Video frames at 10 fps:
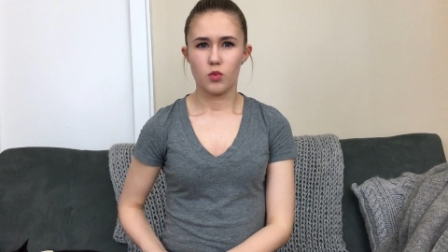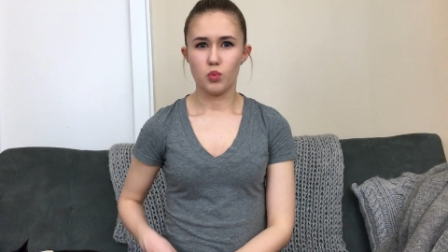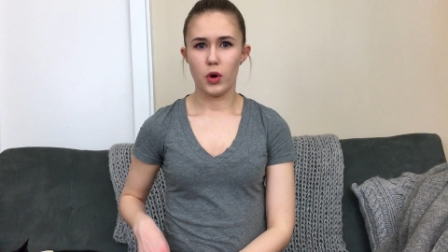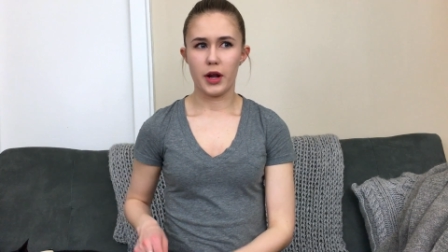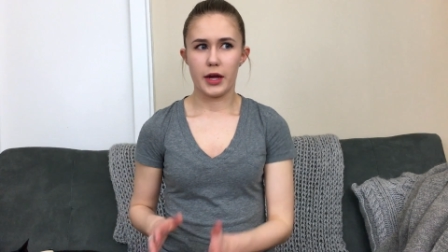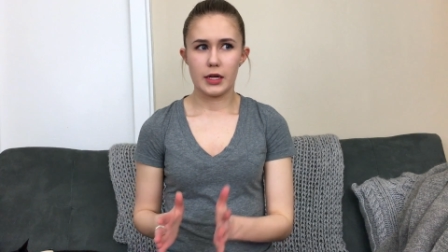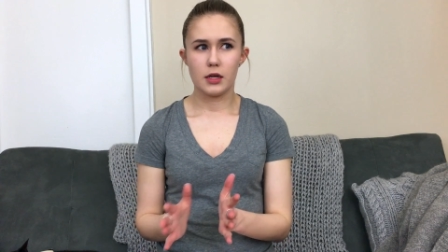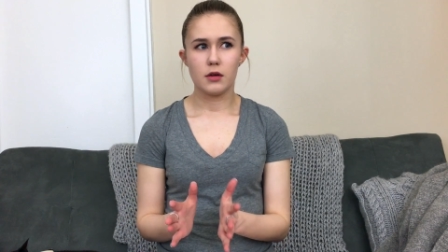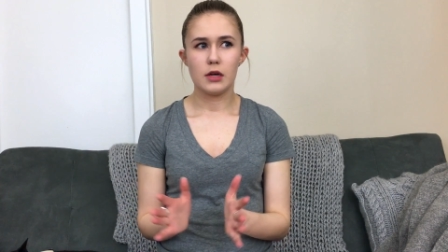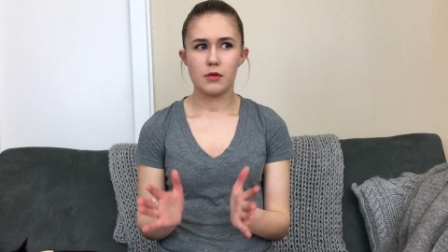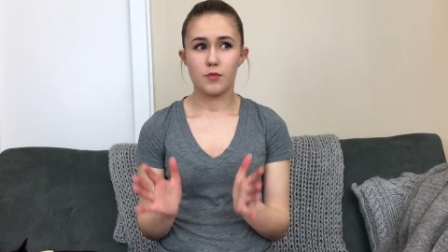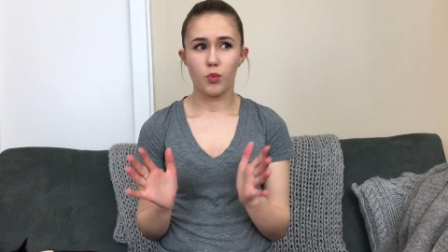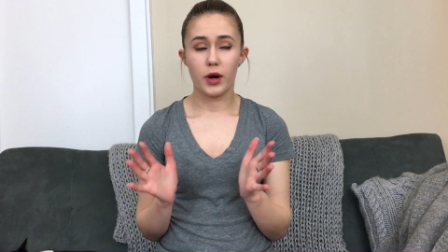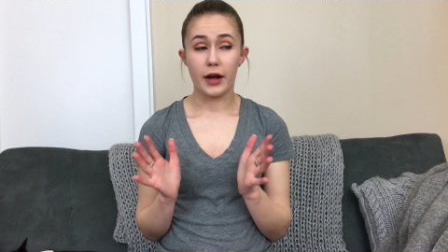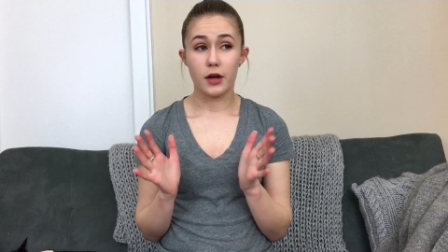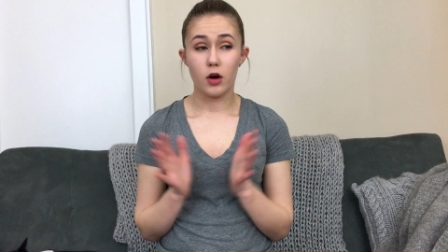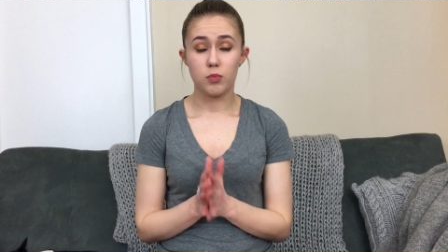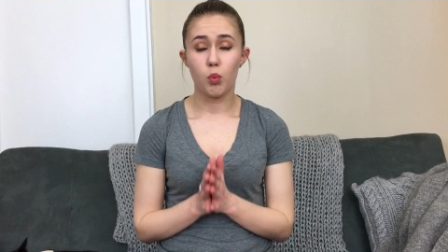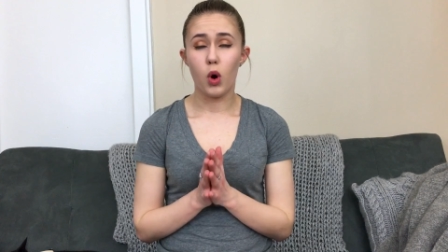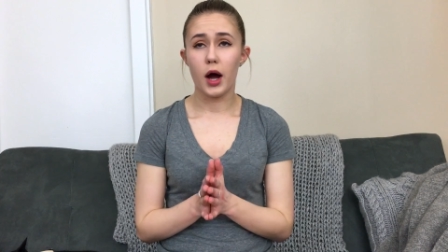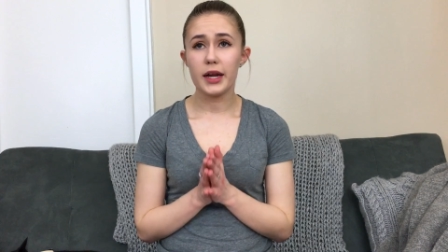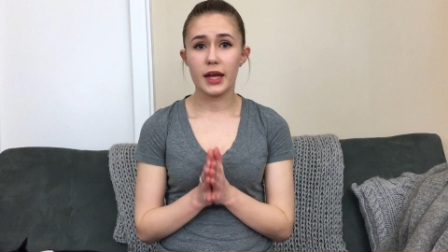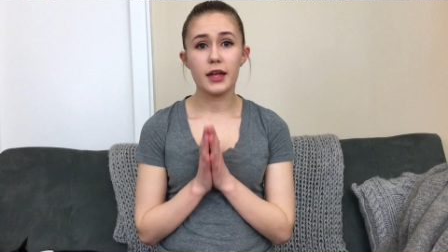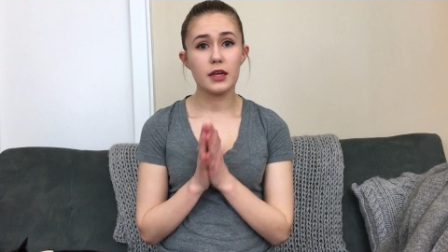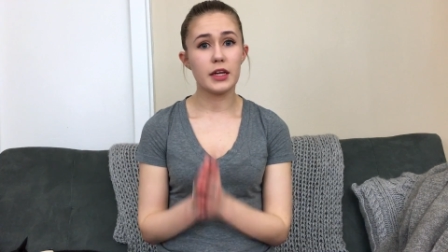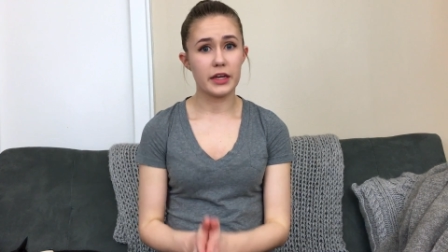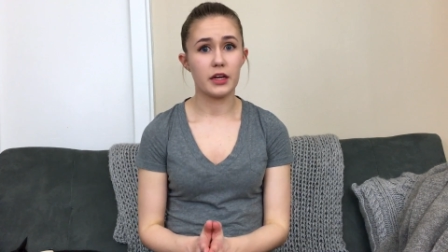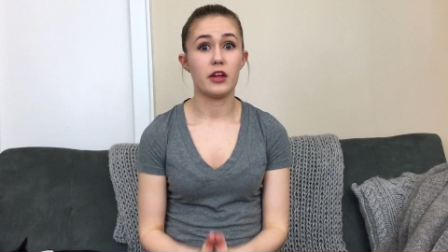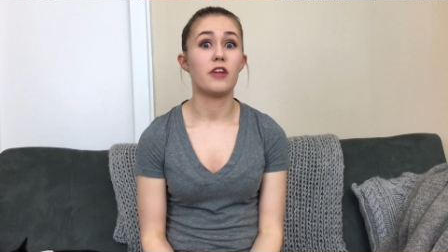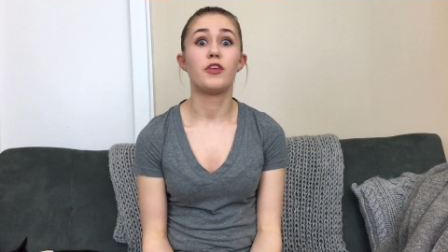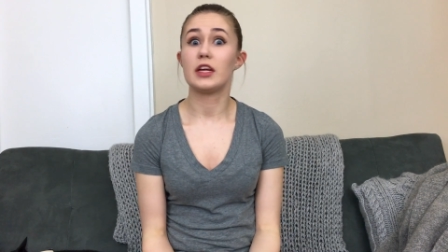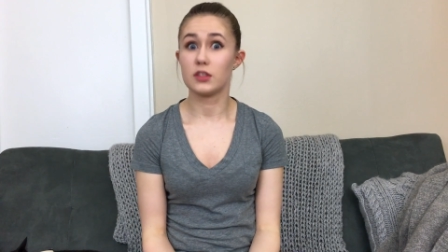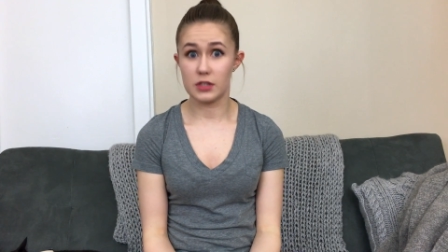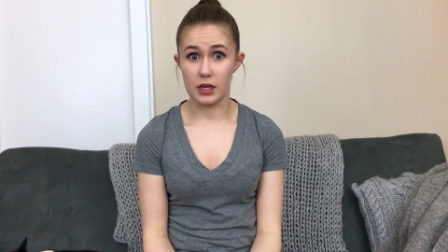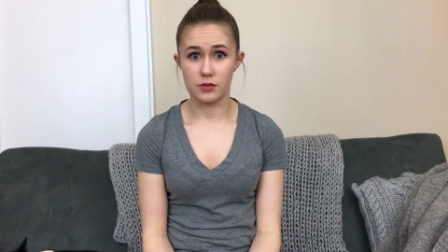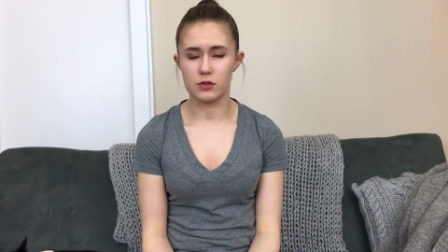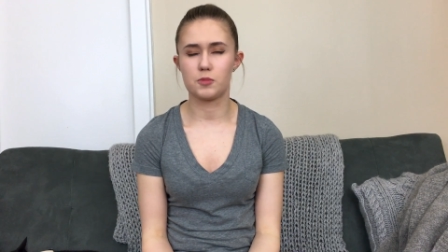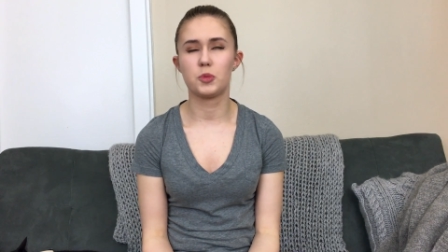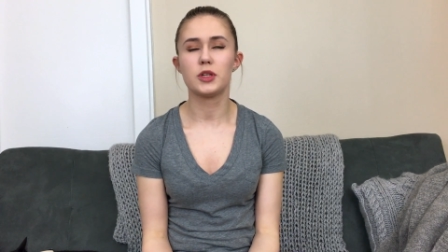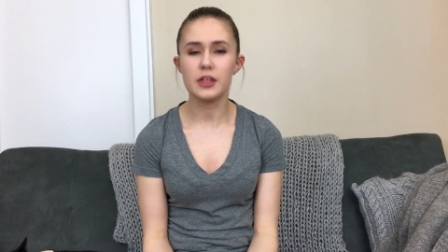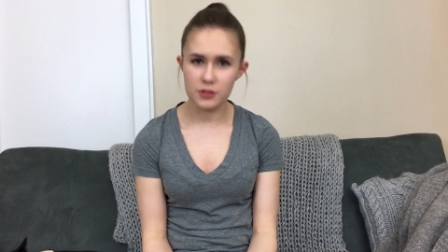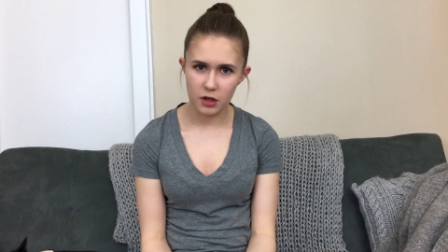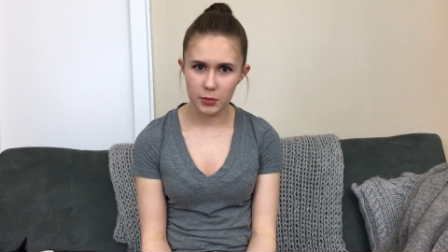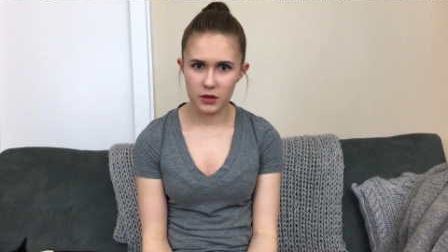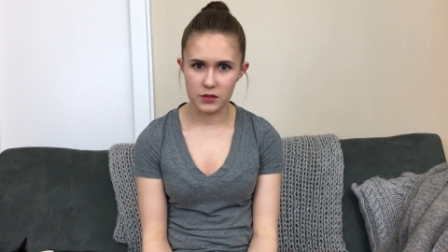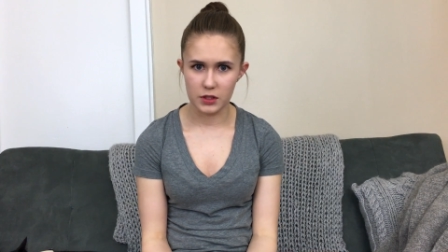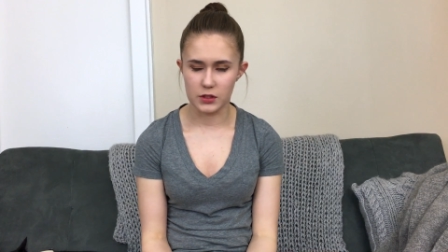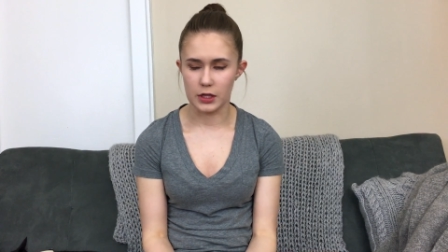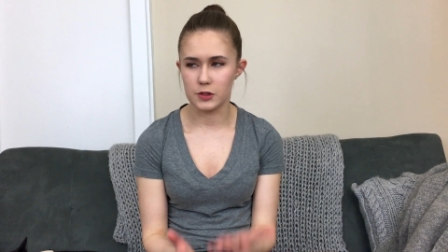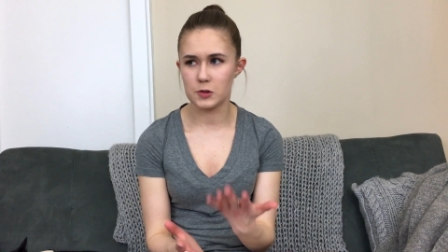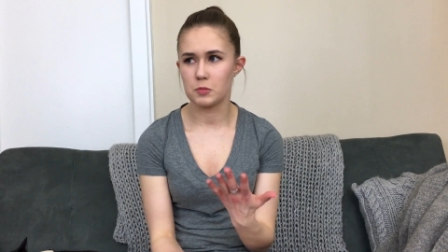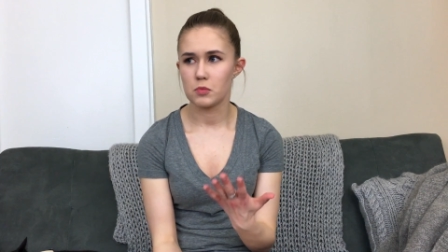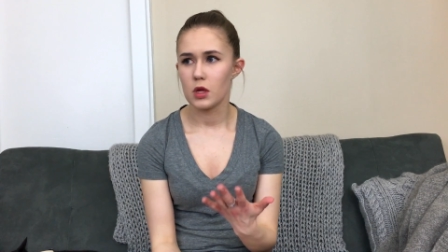What I want and need, if it exists, please tell me this exists.